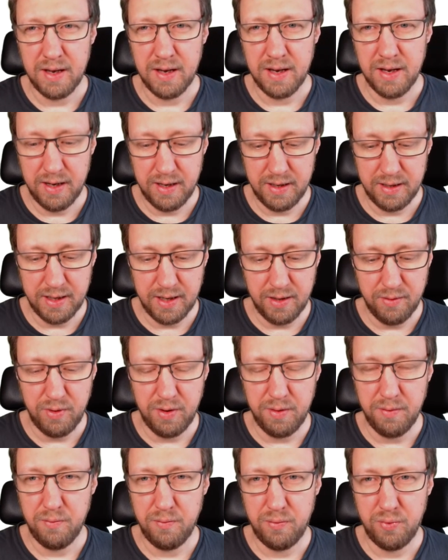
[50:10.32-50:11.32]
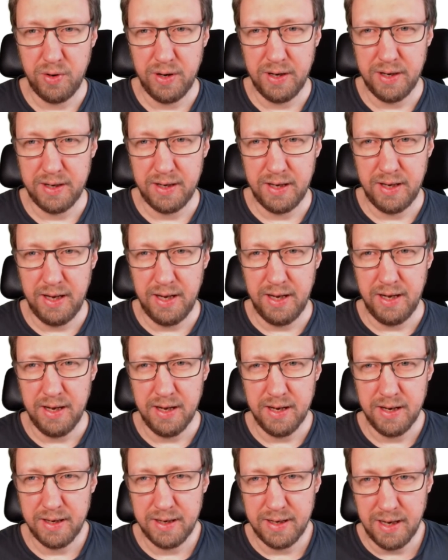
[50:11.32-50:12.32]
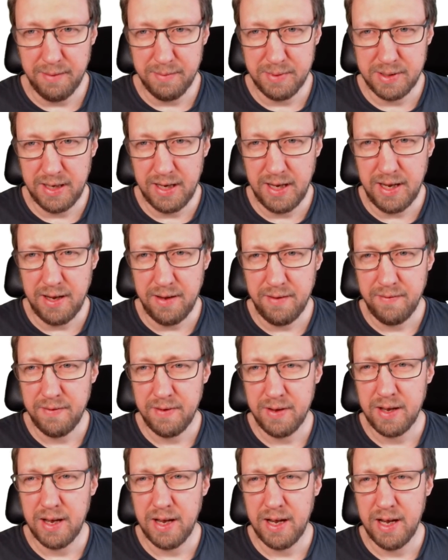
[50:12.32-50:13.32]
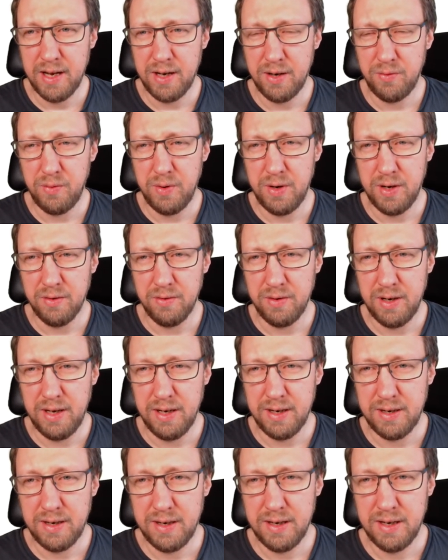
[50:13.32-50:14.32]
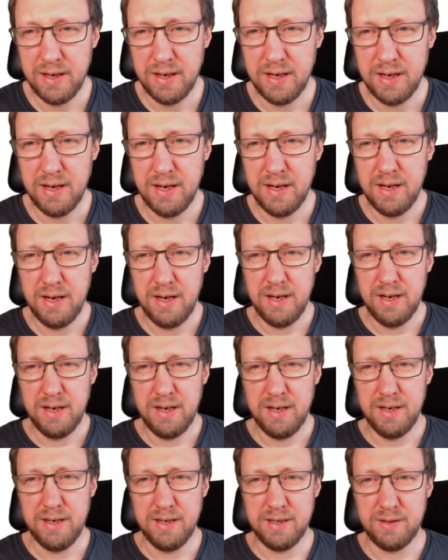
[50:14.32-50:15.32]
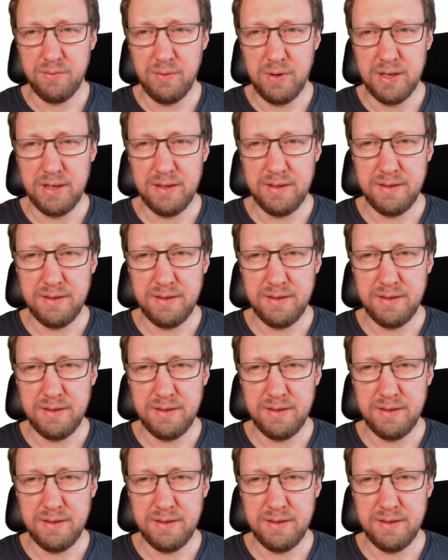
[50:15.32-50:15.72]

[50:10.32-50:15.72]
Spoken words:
then we print e times e, and we don't need this one.